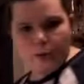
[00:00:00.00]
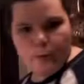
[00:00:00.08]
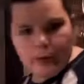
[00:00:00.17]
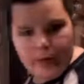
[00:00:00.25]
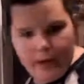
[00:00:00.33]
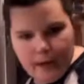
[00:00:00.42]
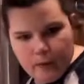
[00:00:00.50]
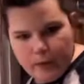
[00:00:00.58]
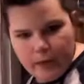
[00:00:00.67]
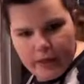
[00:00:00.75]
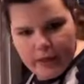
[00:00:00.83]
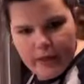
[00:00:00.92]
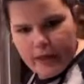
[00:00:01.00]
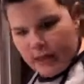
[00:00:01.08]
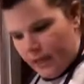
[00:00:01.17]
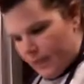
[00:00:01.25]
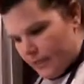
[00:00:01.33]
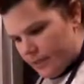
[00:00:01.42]
that we can, when
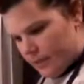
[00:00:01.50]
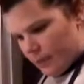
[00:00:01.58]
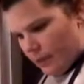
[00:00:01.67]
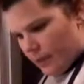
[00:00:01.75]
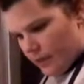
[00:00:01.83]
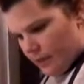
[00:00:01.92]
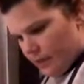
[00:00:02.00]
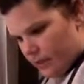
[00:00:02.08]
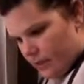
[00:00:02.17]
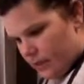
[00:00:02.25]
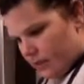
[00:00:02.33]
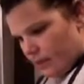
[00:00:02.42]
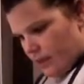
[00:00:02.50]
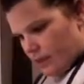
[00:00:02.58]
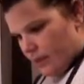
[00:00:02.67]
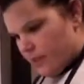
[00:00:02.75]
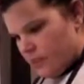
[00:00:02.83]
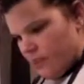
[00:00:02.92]
it's done,
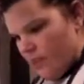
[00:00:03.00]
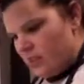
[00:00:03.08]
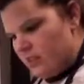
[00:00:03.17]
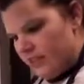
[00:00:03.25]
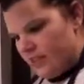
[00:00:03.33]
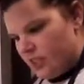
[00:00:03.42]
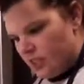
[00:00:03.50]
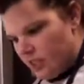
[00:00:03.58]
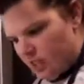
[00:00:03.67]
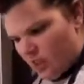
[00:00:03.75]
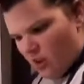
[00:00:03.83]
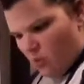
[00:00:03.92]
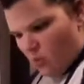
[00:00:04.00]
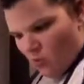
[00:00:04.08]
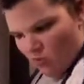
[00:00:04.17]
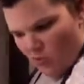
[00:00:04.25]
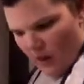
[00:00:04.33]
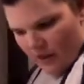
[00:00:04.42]
it's not like just
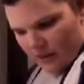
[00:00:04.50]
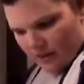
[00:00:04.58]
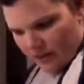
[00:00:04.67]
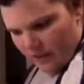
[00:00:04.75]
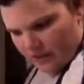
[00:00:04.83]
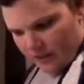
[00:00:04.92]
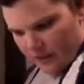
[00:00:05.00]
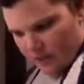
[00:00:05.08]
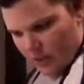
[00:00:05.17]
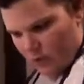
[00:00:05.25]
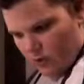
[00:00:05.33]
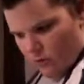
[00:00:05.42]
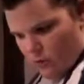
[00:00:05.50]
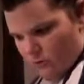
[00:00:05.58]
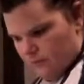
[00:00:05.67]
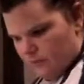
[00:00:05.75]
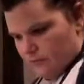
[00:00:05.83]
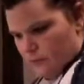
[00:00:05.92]
water. So
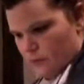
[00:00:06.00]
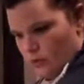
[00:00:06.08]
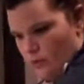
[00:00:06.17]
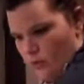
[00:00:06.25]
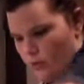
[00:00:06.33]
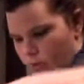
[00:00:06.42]
we're